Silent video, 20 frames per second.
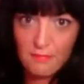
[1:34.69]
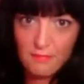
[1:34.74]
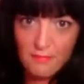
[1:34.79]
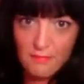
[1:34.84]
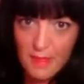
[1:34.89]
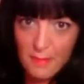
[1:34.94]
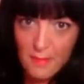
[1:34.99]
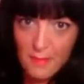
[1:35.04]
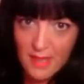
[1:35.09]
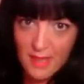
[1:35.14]

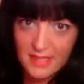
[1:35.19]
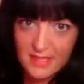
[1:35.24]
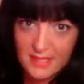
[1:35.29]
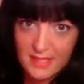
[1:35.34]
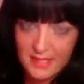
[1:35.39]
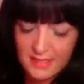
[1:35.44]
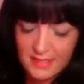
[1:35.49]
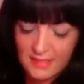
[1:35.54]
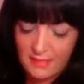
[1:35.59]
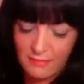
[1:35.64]
make
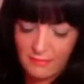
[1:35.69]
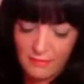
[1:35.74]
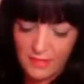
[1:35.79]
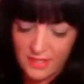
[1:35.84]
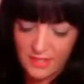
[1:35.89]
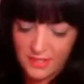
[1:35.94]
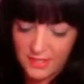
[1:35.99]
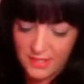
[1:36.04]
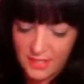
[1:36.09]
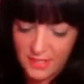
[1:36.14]
massive
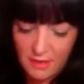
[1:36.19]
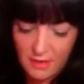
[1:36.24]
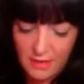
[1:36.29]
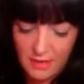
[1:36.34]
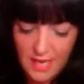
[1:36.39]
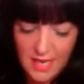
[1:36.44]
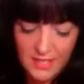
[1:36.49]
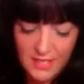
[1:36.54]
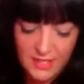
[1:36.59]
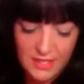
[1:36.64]
difference to your
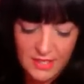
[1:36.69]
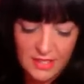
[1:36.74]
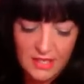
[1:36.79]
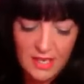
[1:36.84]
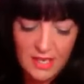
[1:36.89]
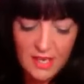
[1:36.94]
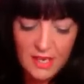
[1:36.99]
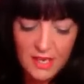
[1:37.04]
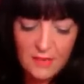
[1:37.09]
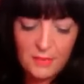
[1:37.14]
lashes,
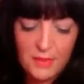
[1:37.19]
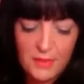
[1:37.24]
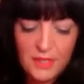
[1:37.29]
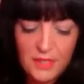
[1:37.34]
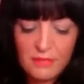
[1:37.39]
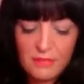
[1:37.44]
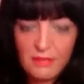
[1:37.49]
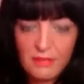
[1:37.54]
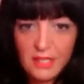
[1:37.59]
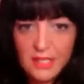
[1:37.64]
but
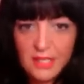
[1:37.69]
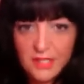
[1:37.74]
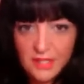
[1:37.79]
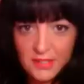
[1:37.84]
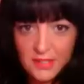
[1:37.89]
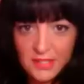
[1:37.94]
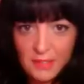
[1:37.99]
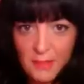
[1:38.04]
this really does.